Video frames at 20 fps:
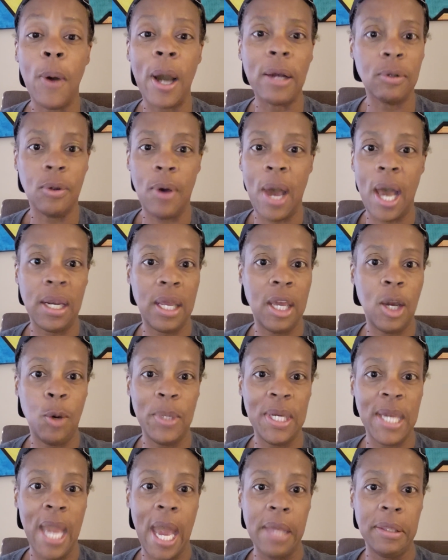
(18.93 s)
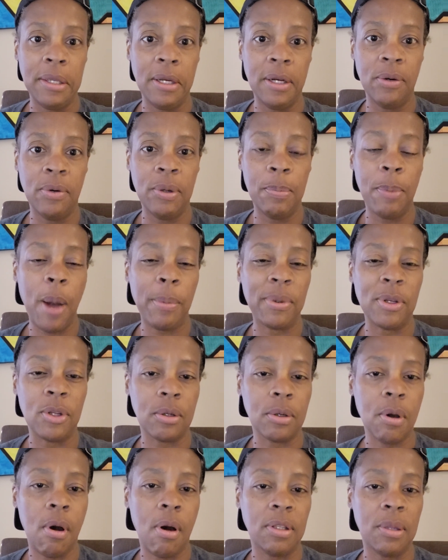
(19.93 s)
I don't know how the hell we got there. We probably
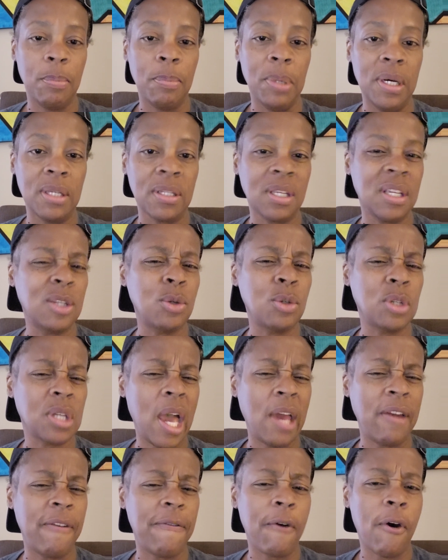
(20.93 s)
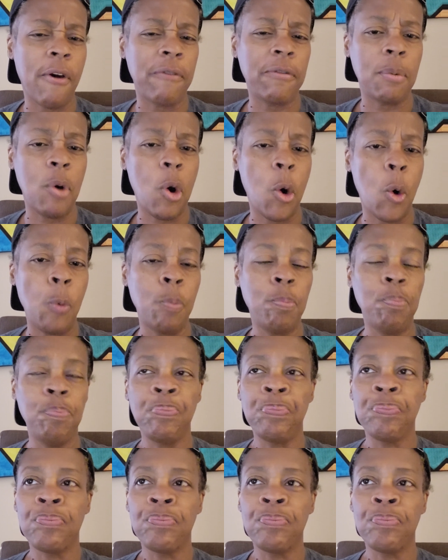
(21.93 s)
caught the bus because it was kind of far from home.